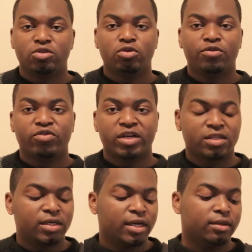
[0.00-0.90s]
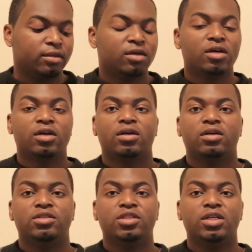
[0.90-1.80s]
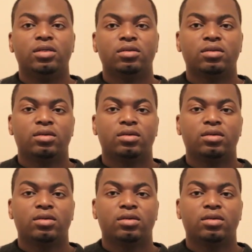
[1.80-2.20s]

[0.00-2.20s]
2 frets again, G.